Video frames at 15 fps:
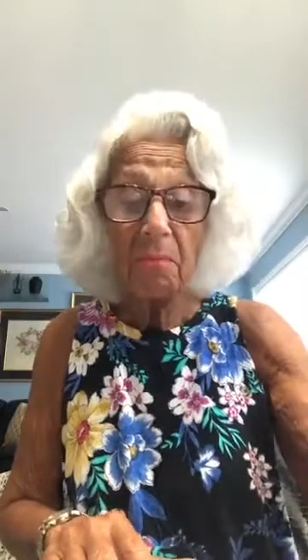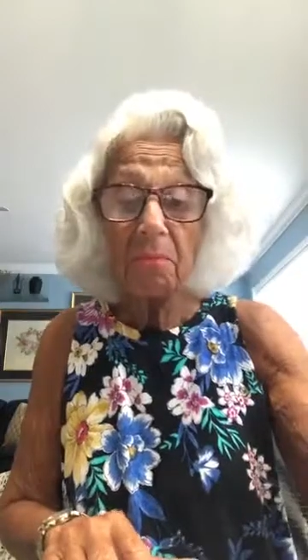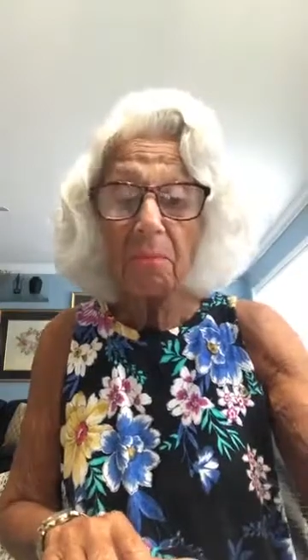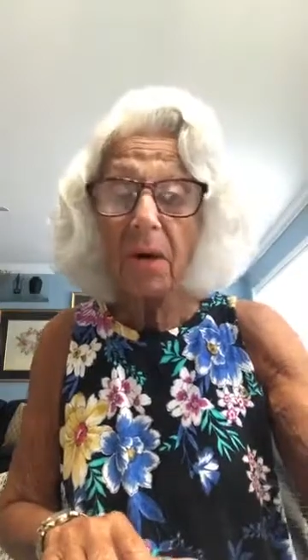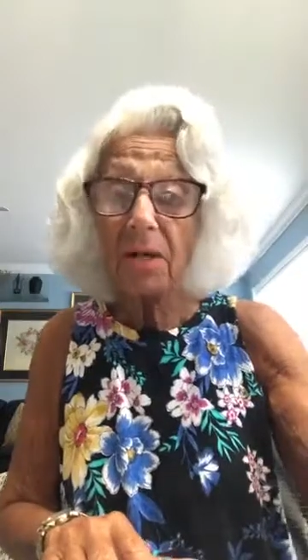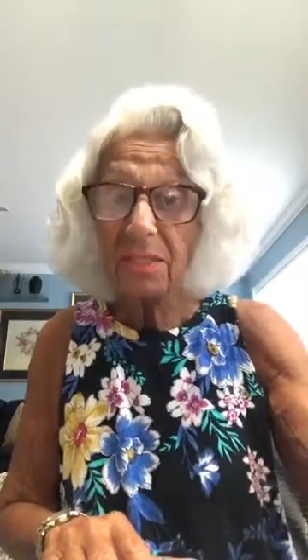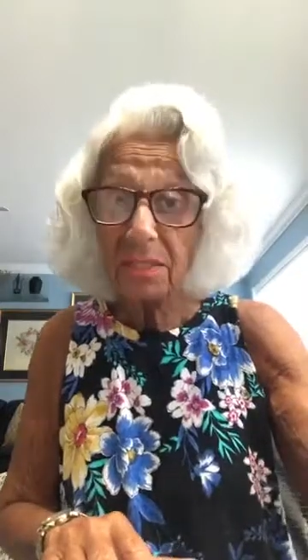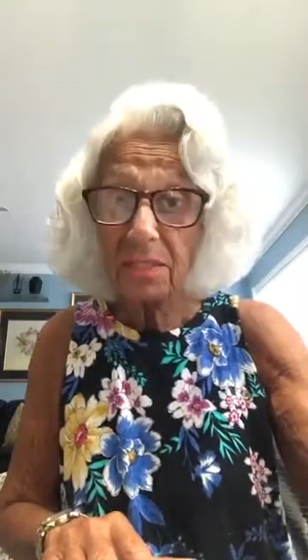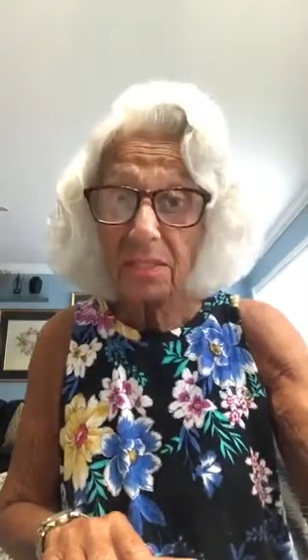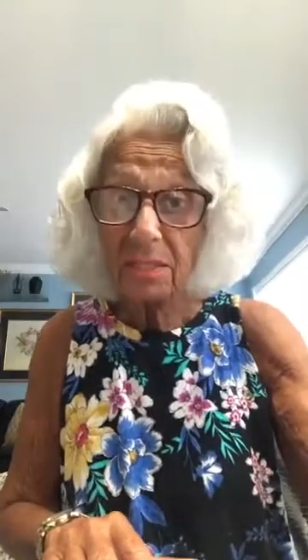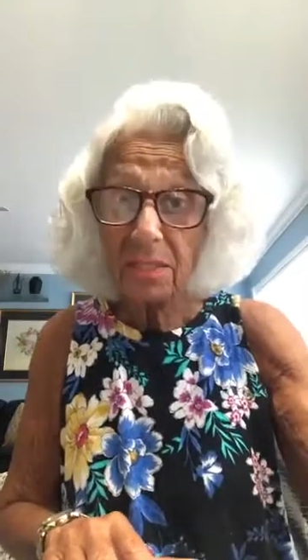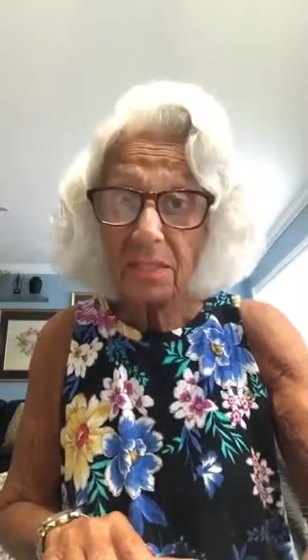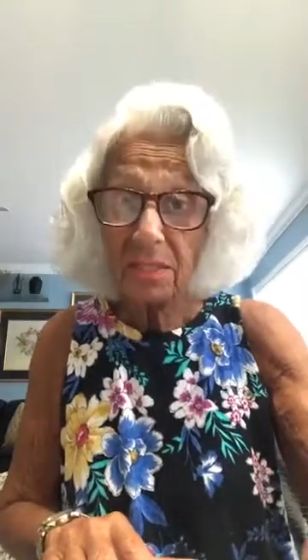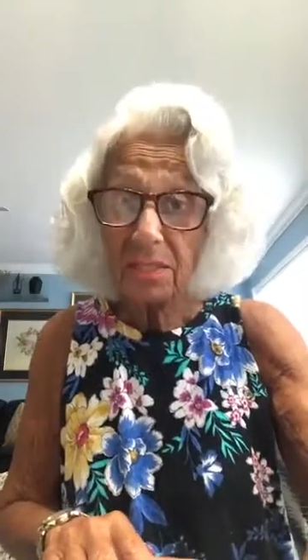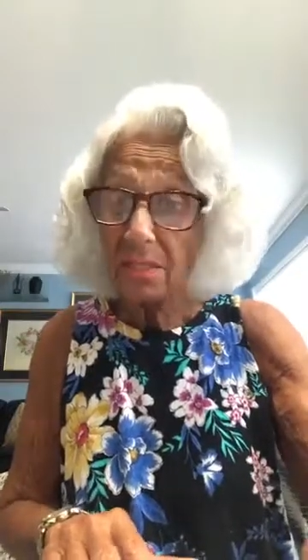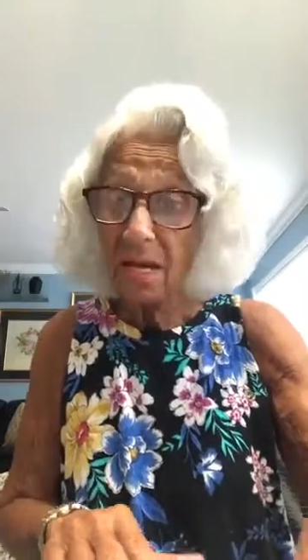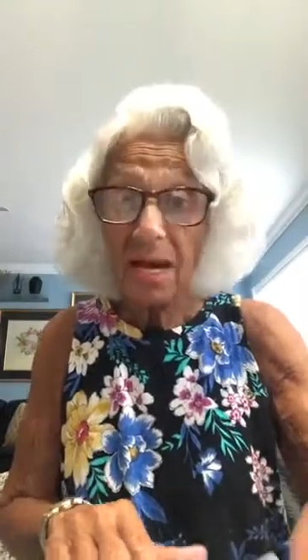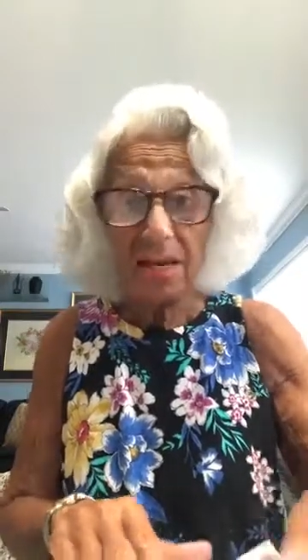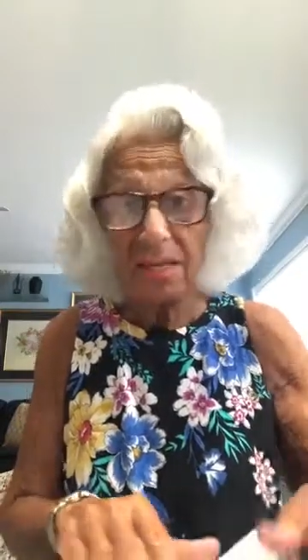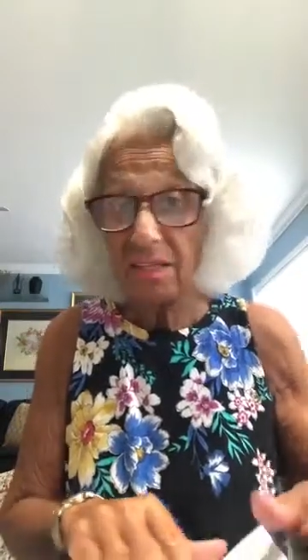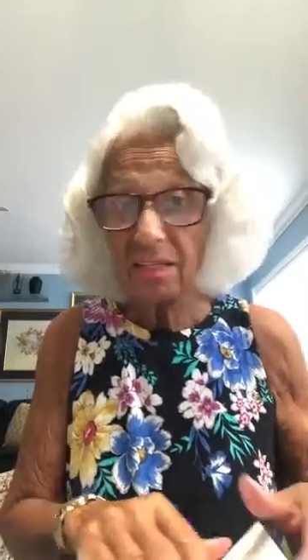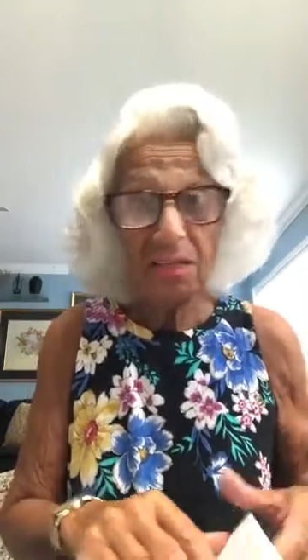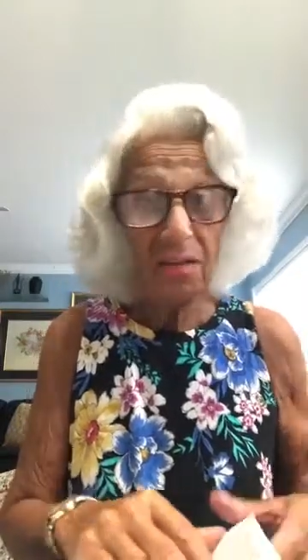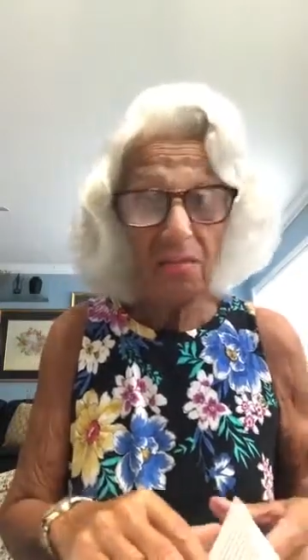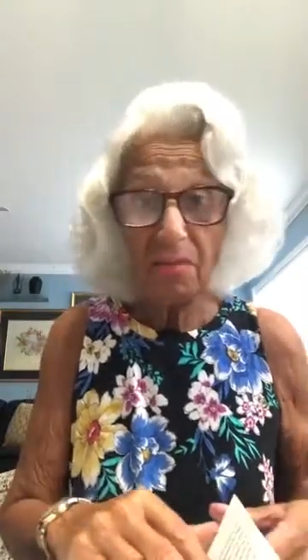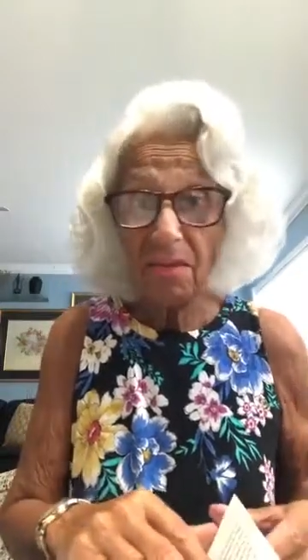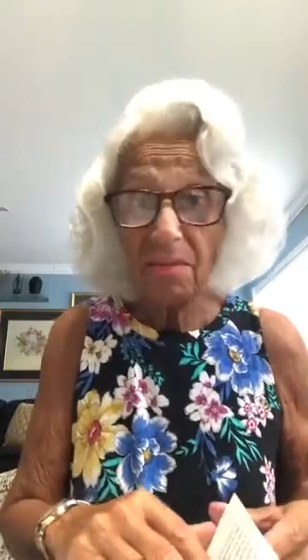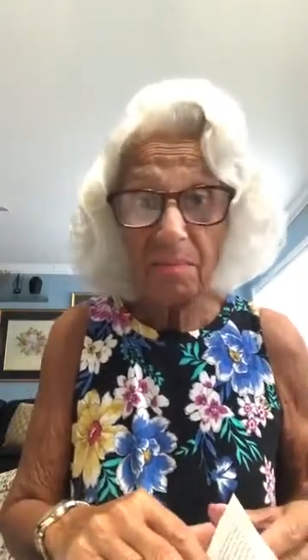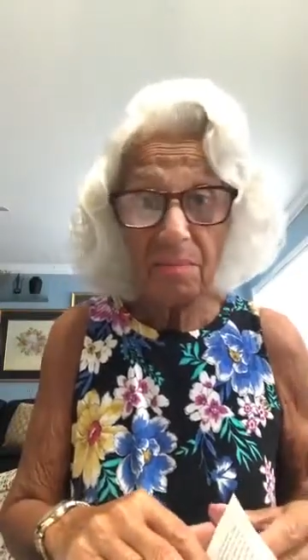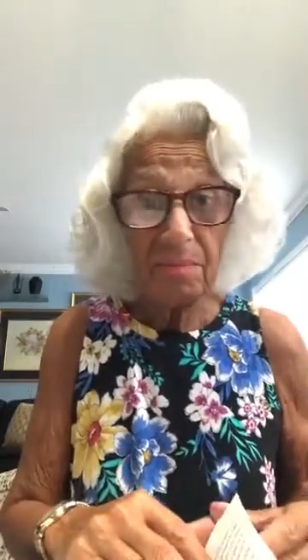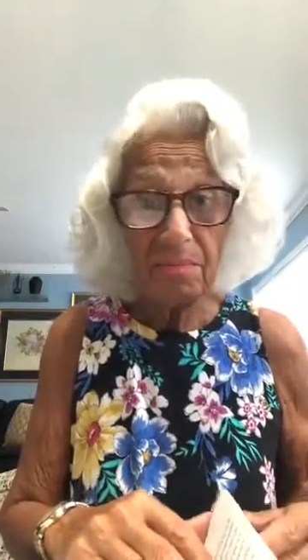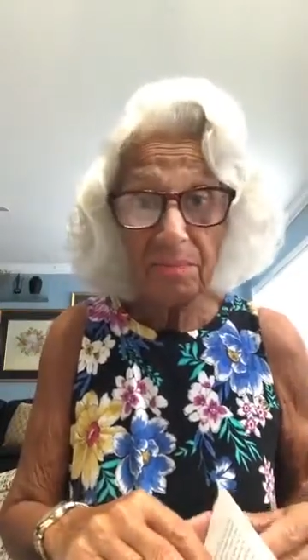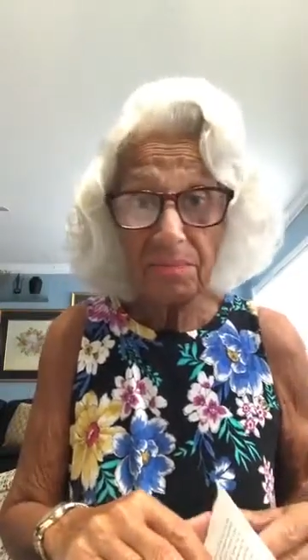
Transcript: But I didn't love him.